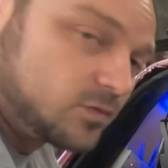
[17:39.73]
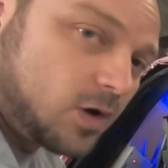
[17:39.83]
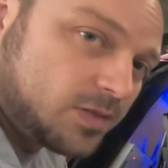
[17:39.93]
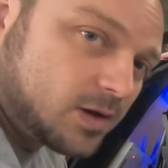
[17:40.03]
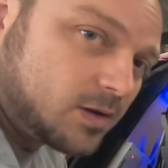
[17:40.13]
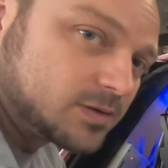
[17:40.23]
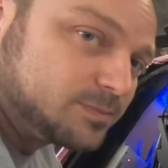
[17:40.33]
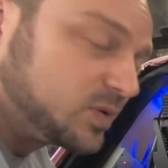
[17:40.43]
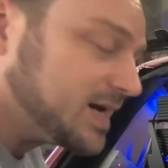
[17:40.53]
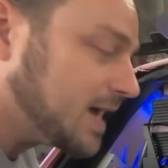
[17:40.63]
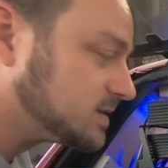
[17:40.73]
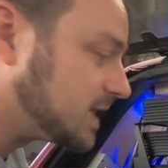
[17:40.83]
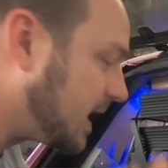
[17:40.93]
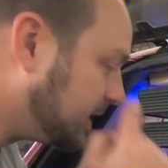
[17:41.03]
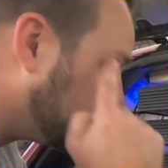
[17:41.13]
the pre-out
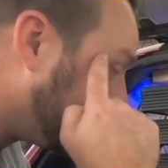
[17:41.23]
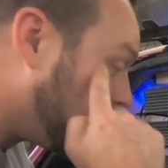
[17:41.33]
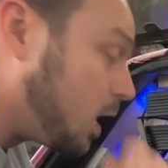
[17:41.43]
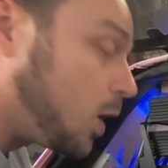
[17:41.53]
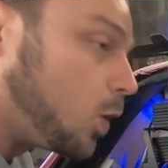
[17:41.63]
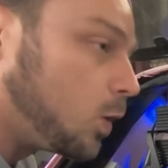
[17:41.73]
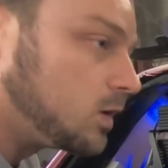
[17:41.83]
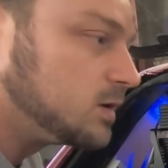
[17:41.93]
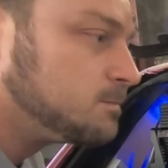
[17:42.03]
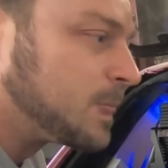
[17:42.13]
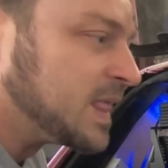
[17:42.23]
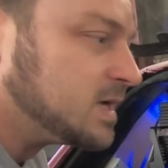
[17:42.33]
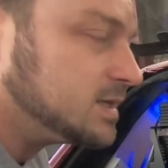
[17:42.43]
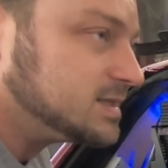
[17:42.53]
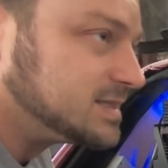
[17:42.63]
side, or
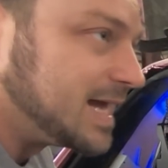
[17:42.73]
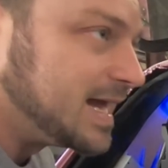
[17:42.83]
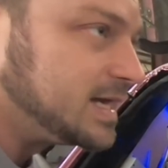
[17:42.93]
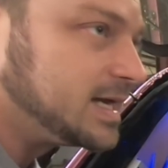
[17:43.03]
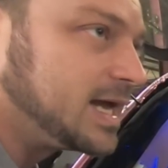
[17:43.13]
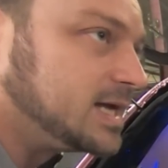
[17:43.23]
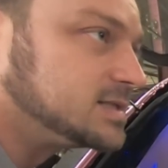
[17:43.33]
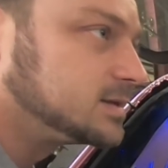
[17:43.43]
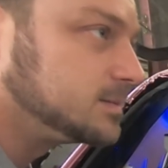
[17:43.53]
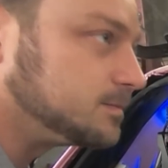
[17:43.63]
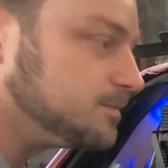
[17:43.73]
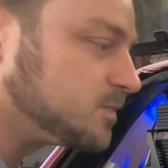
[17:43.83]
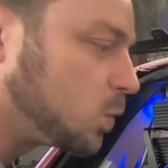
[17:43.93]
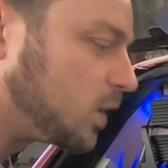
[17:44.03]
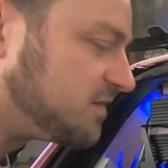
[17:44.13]
say it
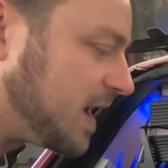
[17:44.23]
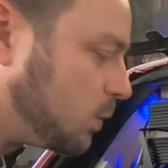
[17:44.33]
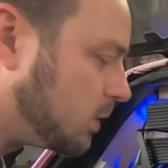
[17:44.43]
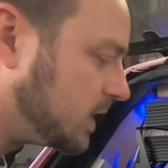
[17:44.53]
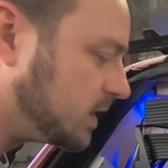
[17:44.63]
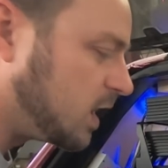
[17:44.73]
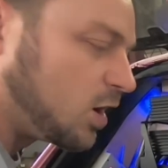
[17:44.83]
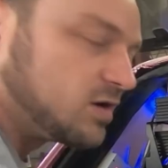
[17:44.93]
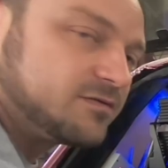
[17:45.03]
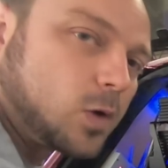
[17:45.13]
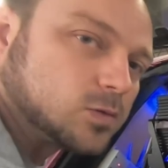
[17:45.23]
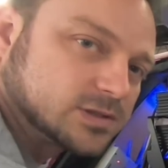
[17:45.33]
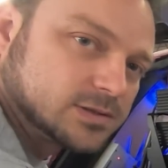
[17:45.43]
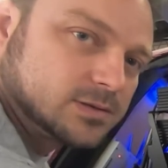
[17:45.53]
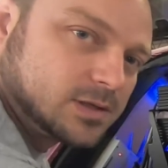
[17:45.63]
where if I want 100
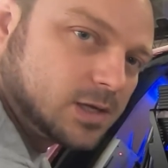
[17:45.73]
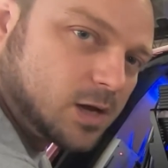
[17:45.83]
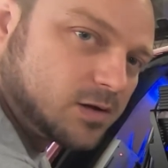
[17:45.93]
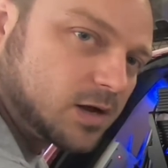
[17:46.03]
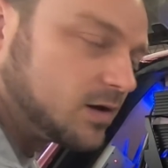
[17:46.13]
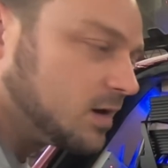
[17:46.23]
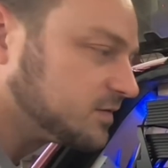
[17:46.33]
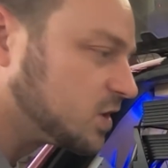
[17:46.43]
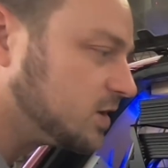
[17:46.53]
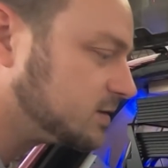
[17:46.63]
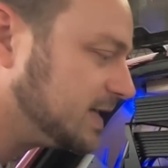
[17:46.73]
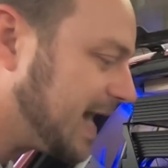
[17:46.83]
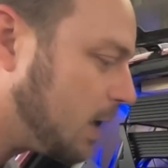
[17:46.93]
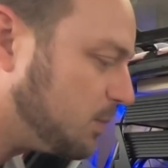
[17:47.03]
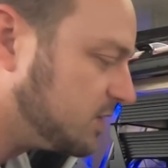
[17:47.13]
volts of good clean
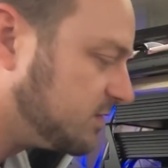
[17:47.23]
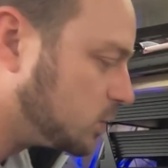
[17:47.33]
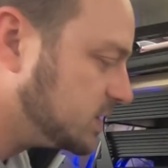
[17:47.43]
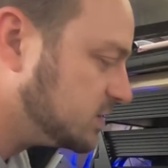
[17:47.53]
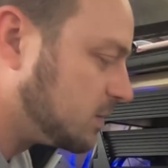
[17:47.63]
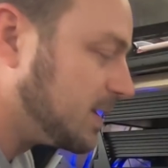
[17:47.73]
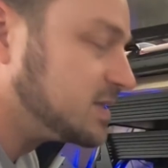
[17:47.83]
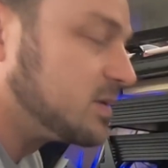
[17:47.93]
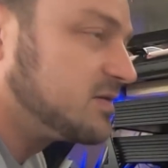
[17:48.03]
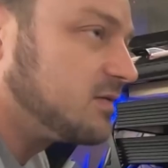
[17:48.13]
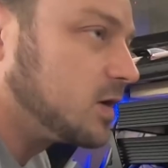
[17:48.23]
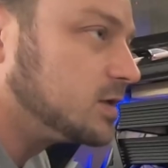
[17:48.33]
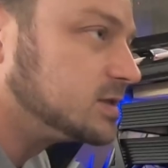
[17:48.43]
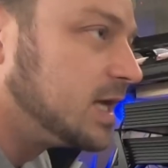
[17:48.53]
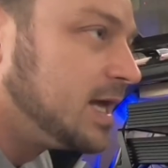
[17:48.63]
output voltage from my
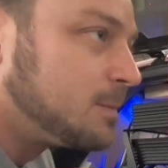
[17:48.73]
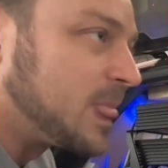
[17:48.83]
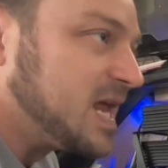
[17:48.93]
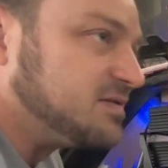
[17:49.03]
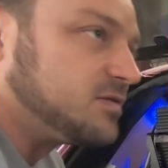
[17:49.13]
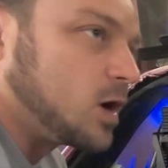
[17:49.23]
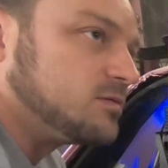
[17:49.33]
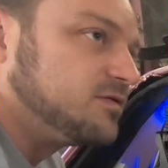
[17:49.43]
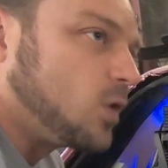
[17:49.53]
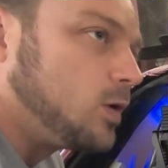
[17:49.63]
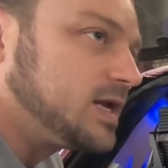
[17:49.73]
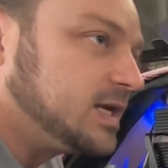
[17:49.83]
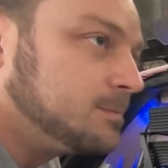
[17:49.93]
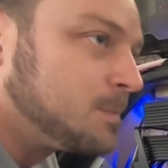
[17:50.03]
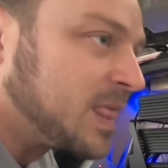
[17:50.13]
7500s, if at volume
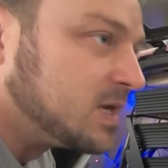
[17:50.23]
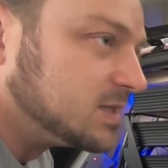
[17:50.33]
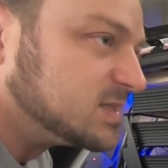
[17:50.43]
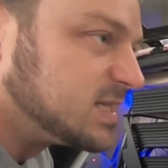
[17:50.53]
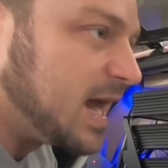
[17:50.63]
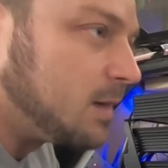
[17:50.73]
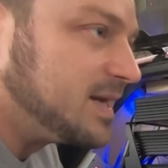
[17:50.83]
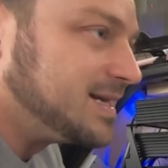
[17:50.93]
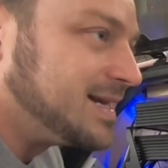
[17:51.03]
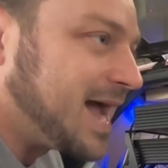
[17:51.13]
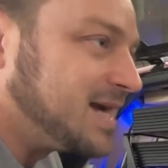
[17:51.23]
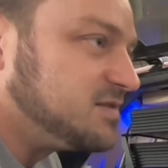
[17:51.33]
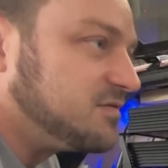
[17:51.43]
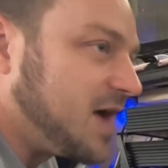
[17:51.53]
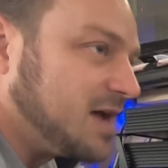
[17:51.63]
40, say I'm at
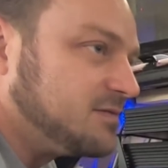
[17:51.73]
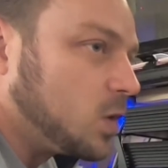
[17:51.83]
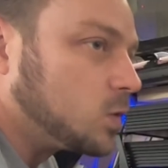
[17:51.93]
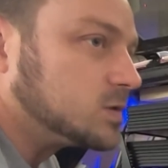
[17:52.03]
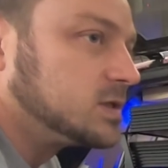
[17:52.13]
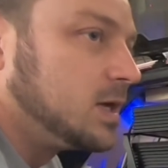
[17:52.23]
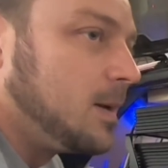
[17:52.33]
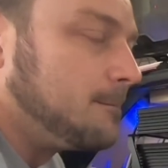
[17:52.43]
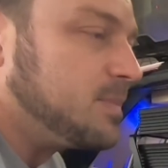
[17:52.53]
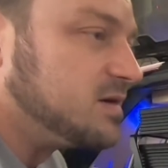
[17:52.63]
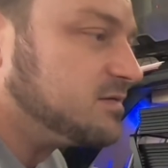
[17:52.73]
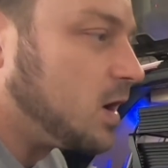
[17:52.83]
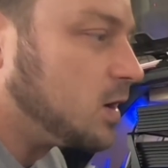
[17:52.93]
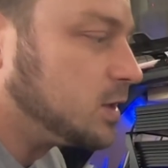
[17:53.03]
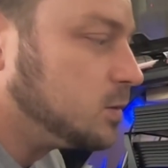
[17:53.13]
95 volts, but at
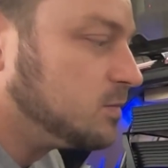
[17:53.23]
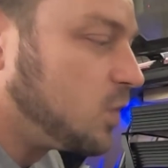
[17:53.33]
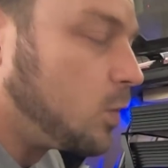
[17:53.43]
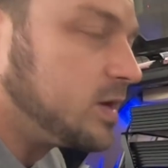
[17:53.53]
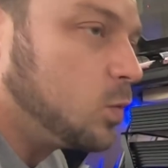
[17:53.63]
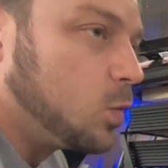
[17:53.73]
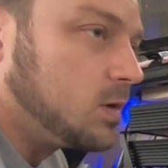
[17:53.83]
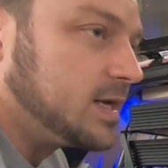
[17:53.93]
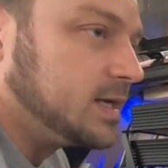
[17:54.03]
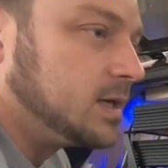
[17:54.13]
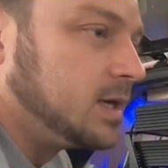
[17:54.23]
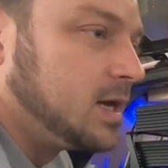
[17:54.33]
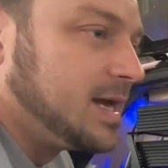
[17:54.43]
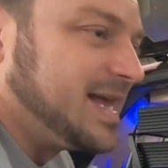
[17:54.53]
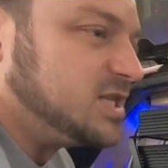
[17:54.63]
volume 41,
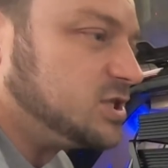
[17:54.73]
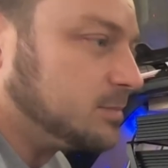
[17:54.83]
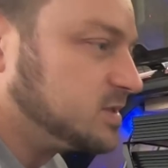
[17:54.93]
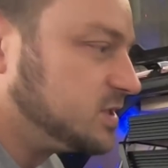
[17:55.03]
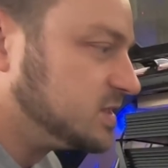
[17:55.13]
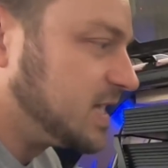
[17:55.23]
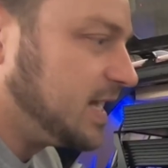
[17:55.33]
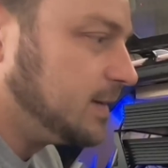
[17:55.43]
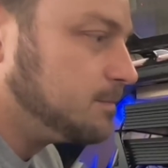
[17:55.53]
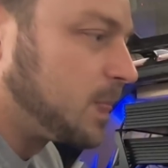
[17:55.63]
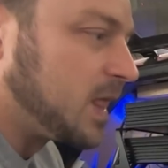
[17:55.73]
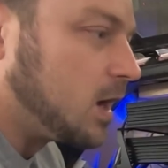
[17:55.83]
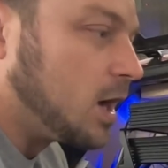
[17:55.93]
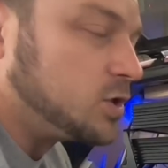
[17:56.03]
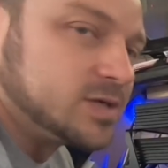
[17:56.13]
it jumps to say
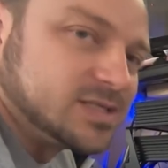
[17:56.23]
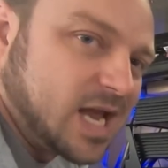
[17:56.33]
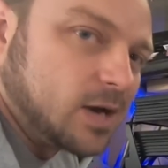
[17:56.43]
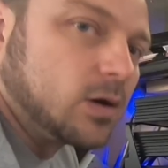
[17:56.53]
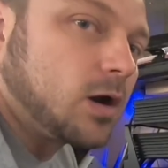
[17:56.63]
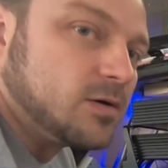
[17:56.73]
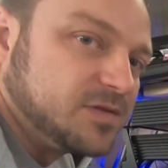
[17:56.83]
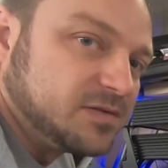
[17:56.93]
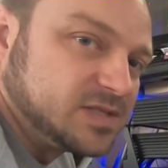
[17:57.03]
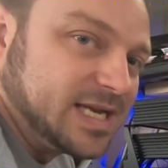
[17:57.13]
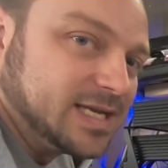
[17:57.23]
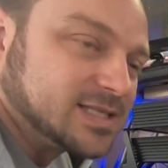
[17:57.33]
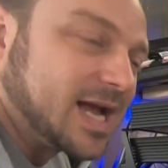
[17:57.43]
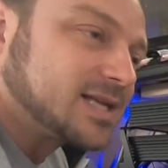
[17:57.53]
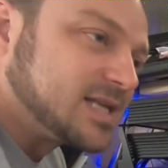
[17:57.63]
110 or 115.
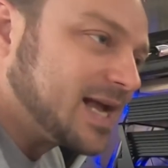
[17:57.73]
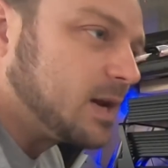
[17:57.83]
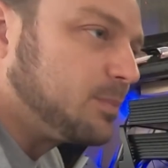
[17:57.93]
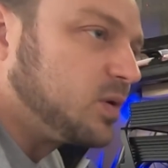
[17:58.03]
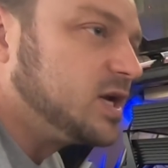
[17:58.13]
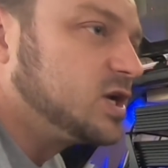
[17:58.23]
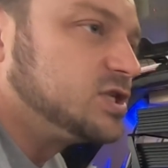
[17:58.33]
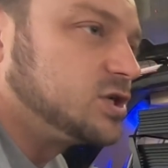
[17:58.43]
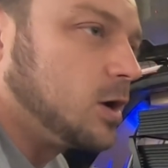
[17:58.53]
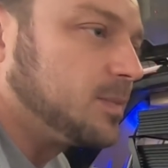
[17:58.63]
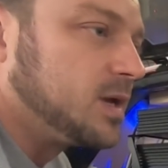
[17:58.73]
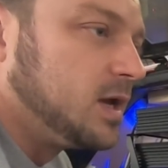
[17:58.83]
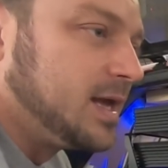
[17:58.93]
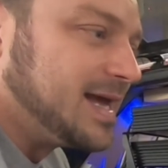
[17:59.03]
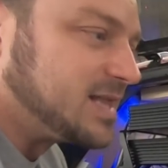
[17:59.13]
Say I get a pretty good jump
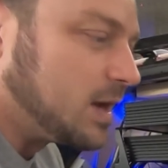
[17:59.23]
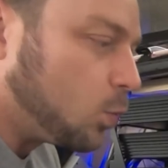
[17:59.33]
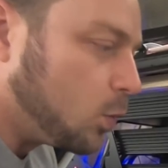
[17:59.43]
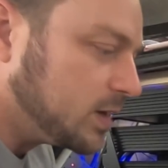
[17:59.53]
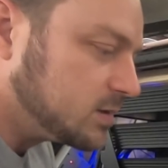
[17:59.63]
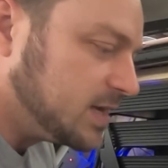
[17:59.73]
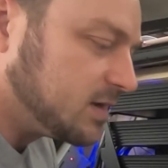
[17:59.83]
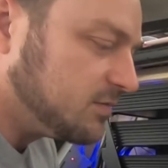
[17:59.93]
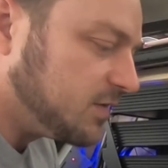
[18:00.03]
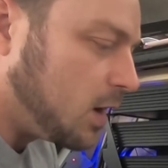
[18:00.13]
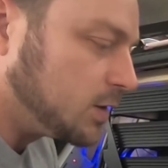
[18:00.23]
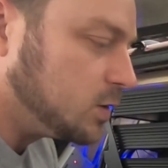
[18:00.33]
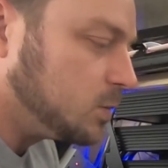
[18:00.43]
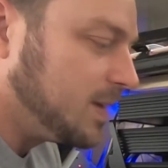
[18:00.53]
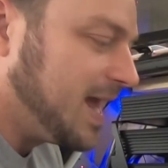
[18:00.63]
at that one click in volume,